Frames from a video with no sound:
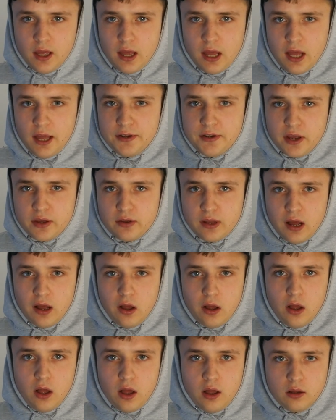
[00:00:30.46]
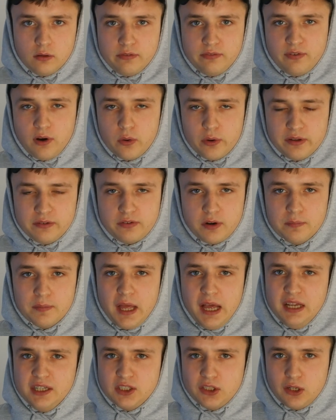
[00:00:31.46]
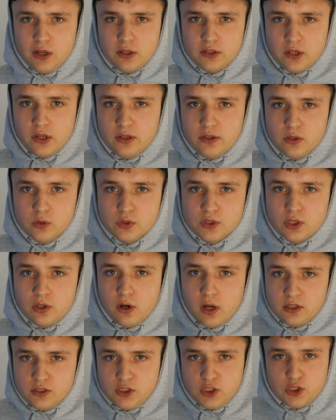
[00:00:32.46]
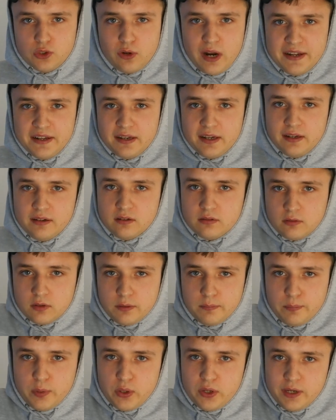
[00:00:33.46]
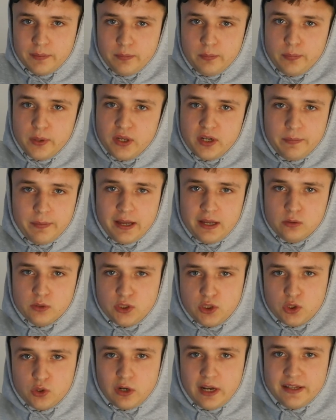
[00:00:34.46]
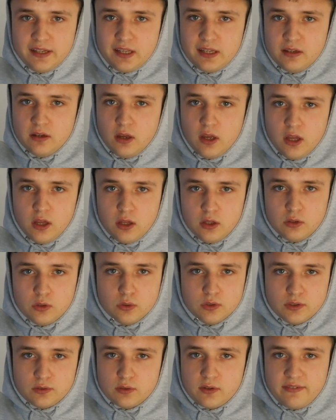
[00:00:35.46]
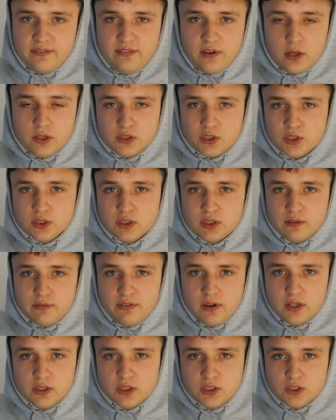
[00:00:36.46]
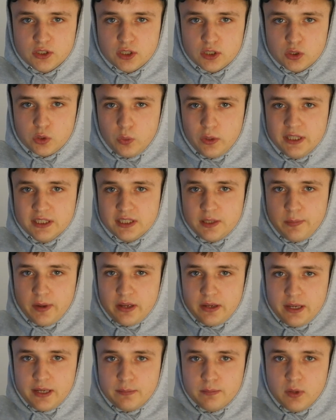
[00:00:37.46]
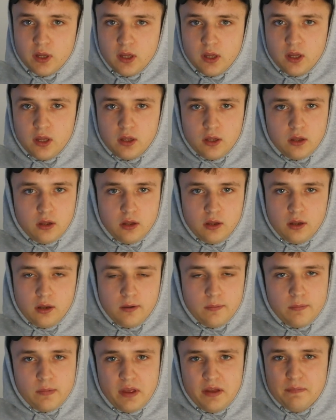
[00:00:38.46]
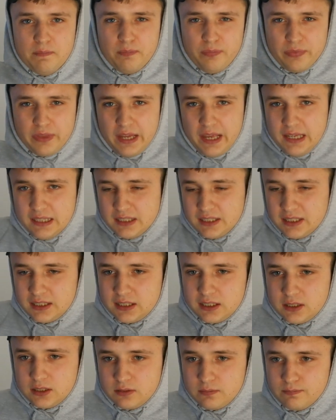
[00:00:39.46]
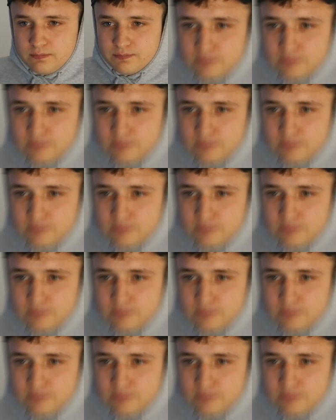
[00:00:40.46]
and now following from that, I saw that there was a lot of trending. PewDiePie was trending. There was thousands and thousands of tweets about him, and it's,